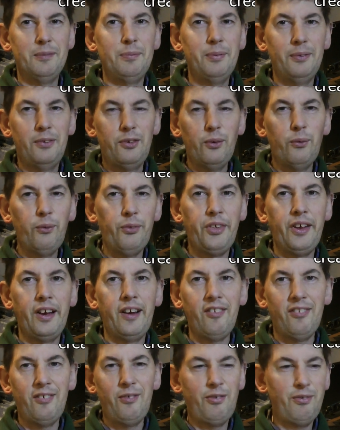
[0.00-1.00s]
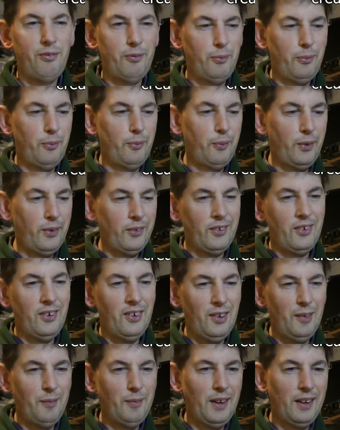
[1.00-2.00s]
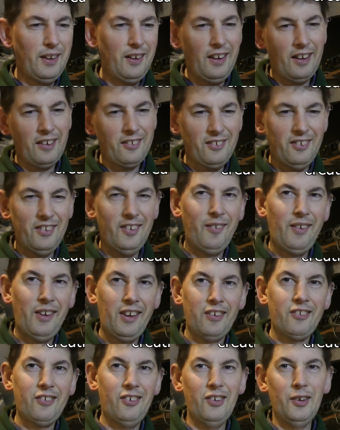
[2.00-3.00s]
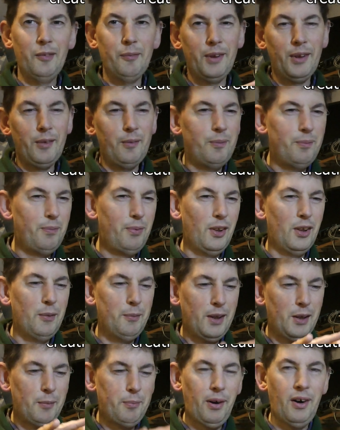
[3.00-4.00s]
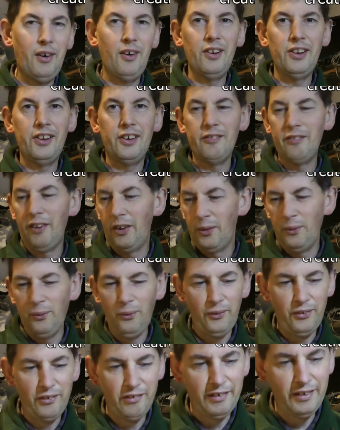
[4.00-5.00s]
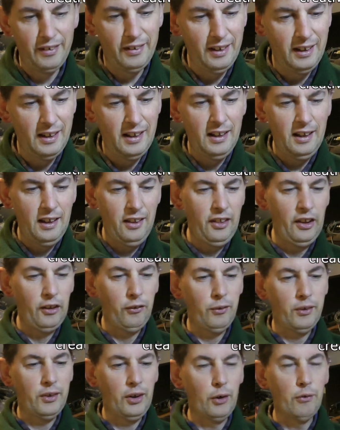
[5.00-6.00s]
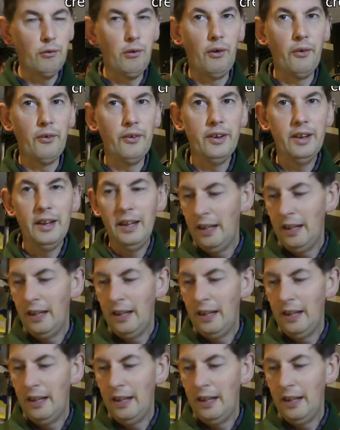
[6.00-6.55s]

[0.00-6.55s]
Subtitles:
sort things from one column, then the next column, and the next column, and put them in a pile in the right order, and things would go wrong.